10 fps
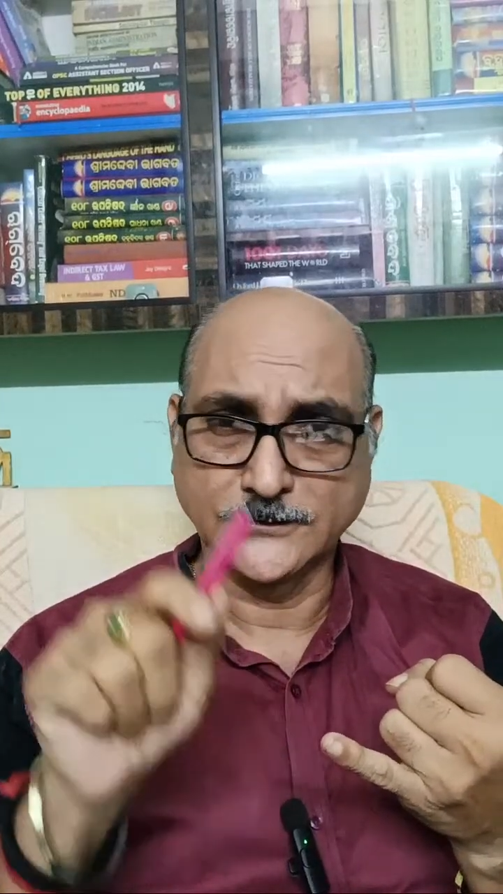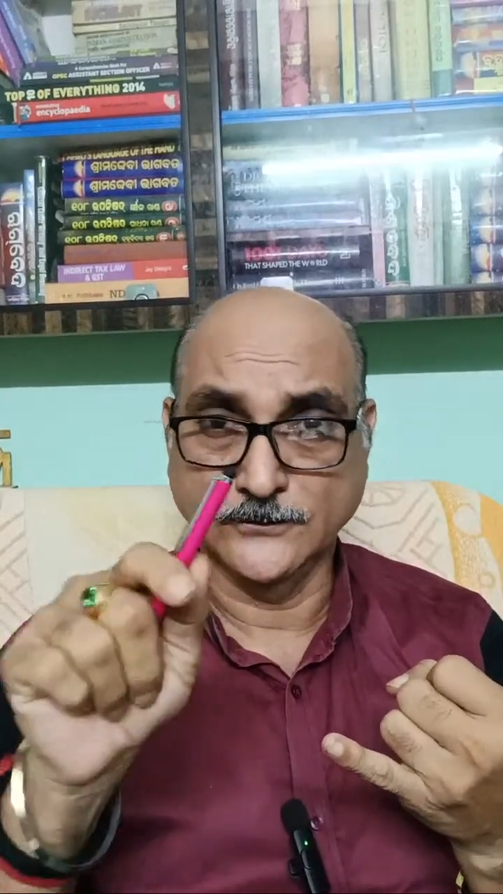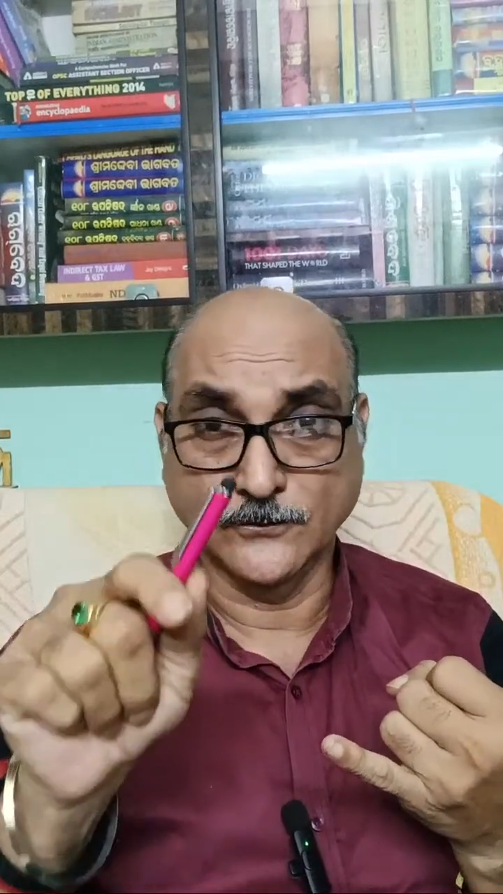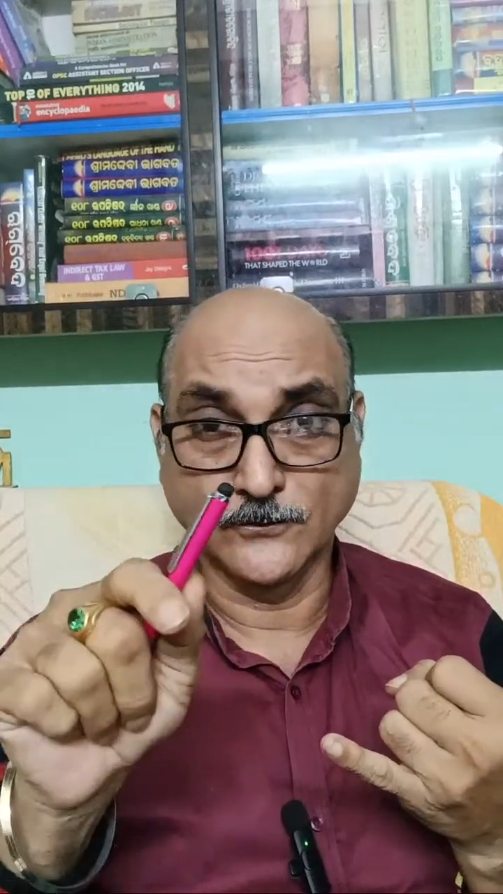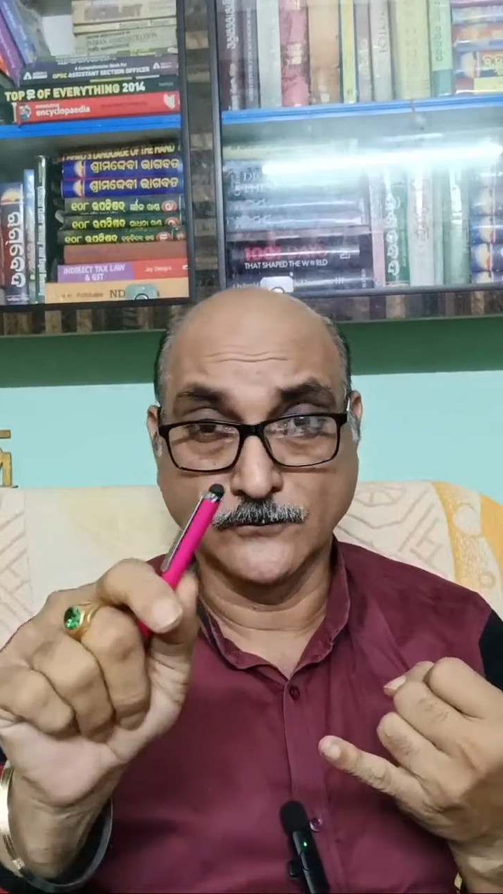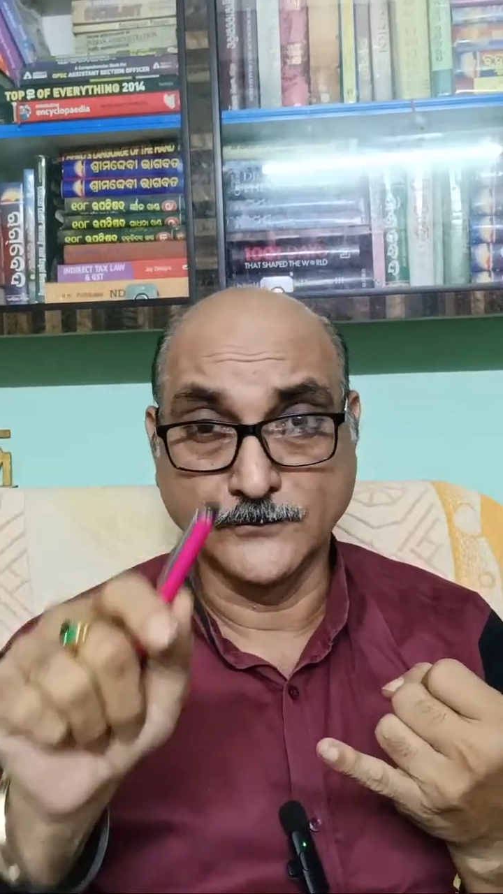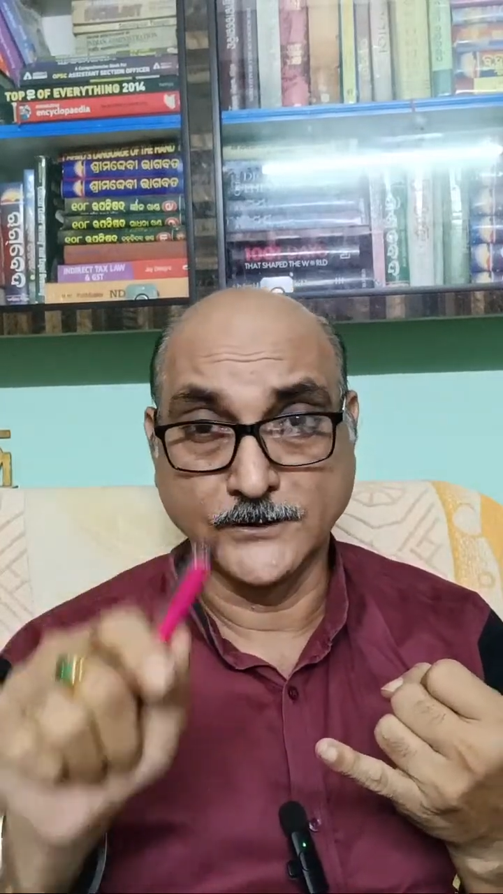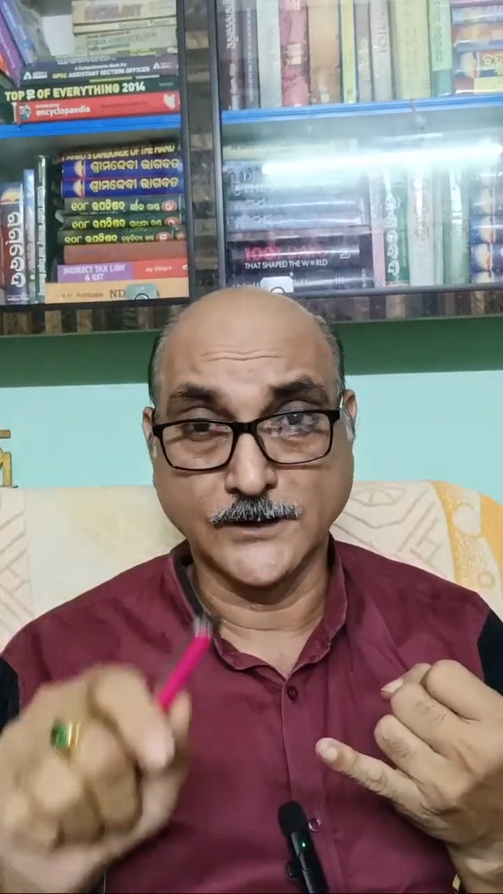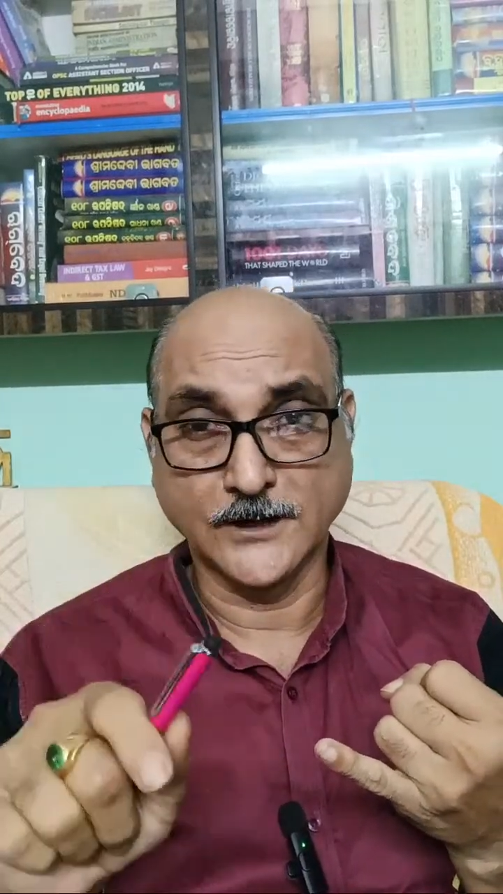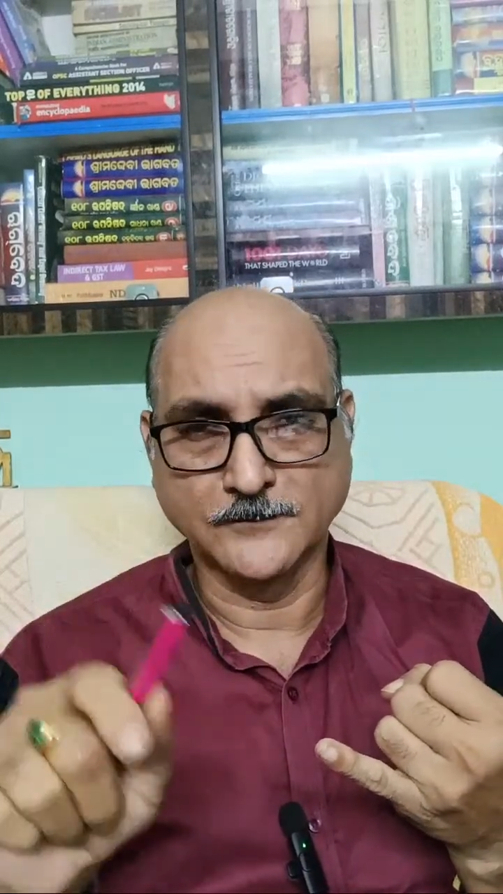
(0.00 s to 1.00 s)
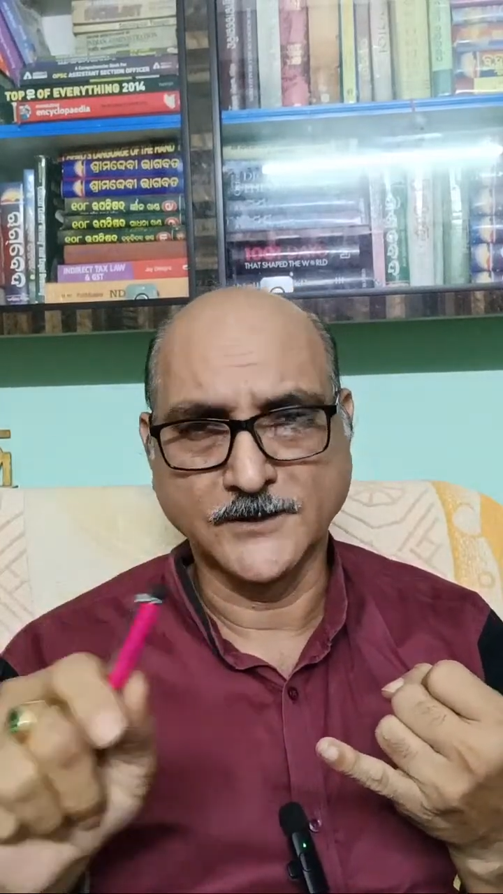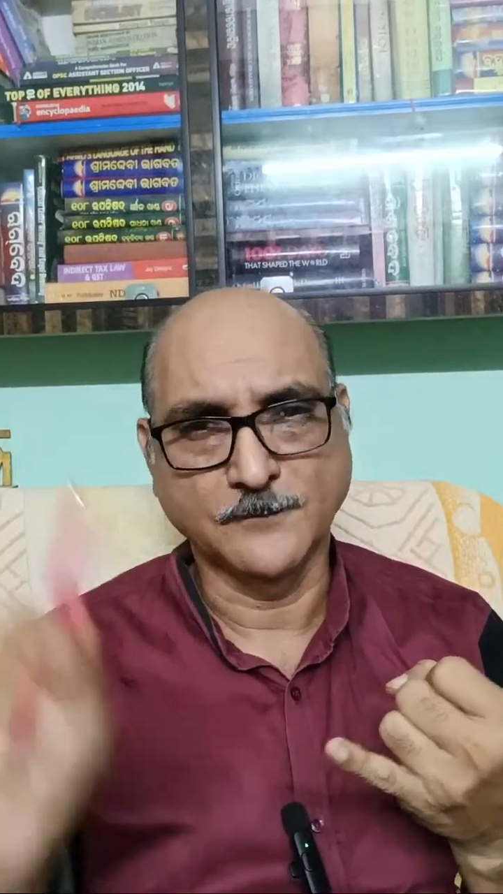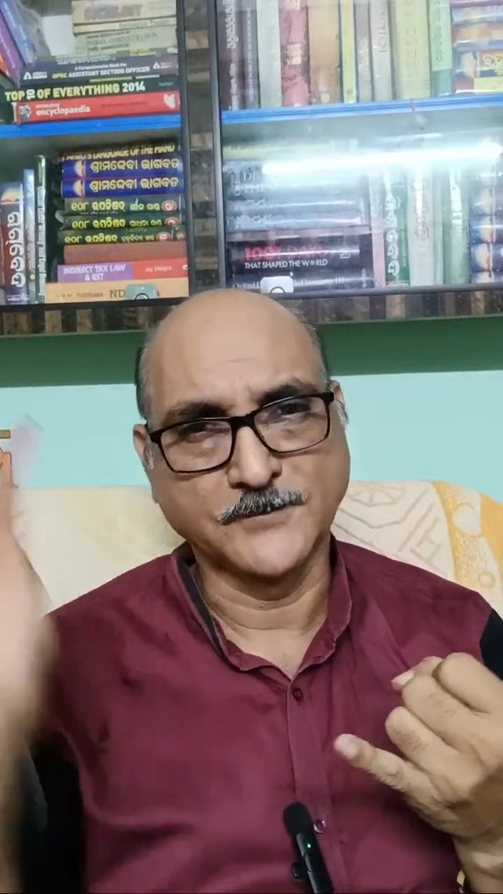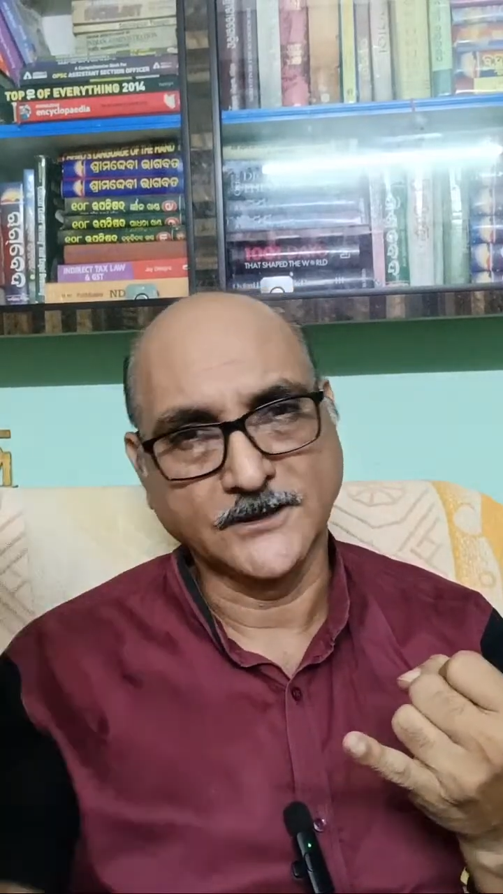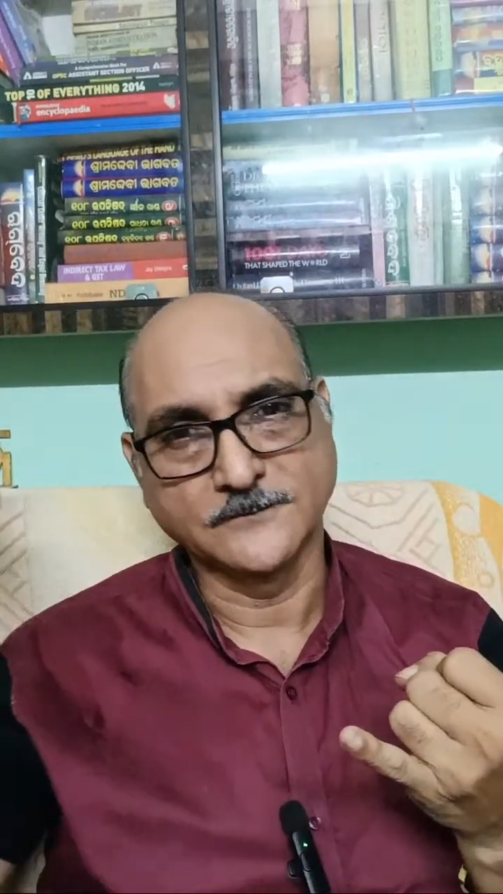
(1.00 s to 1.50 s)
the law will not be
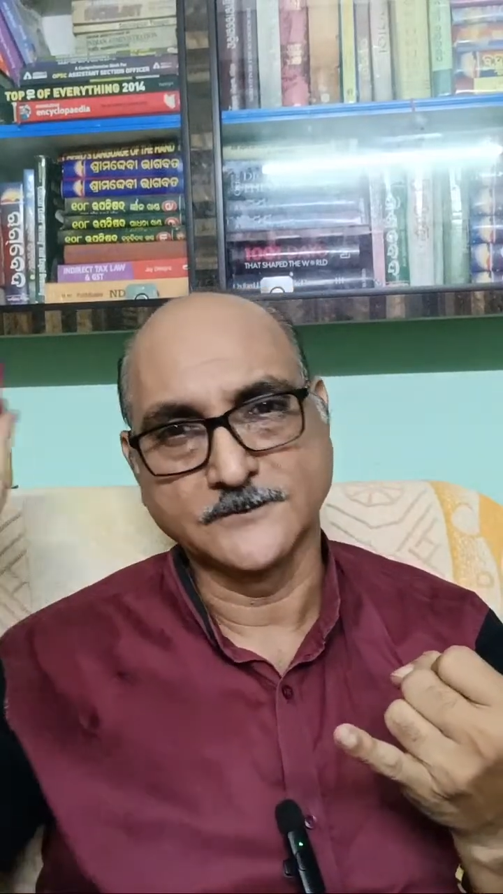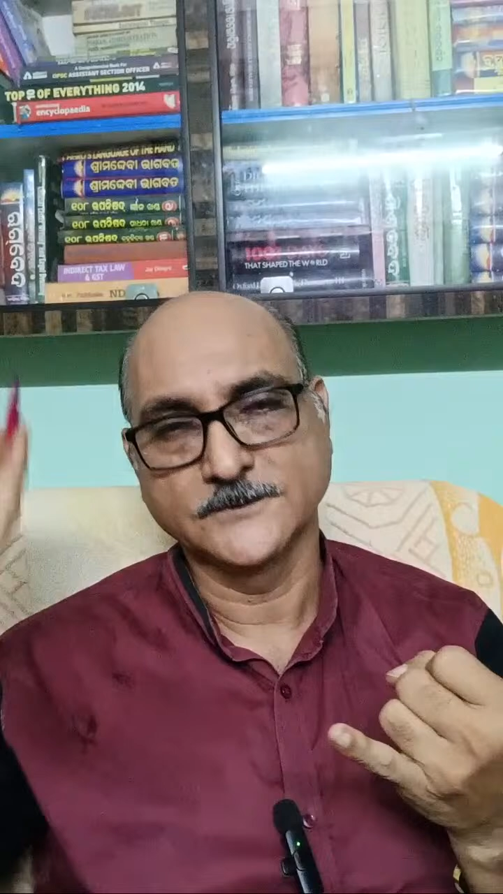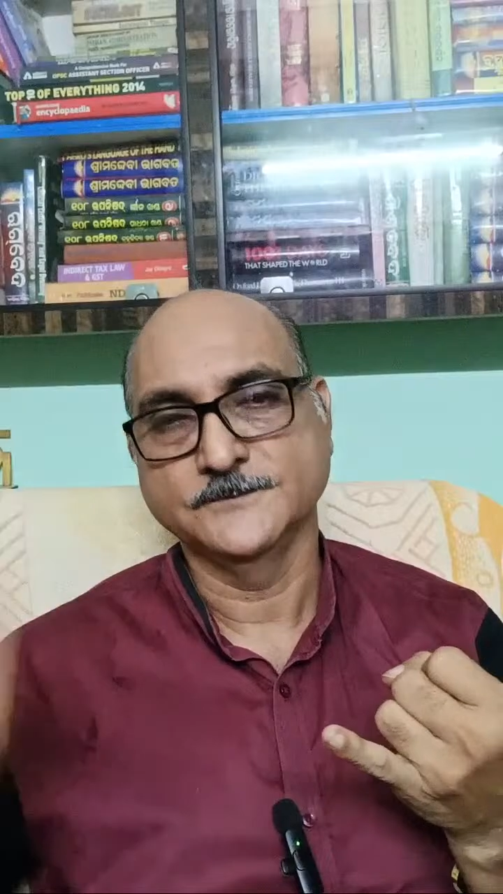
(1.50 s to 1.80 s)
applicable.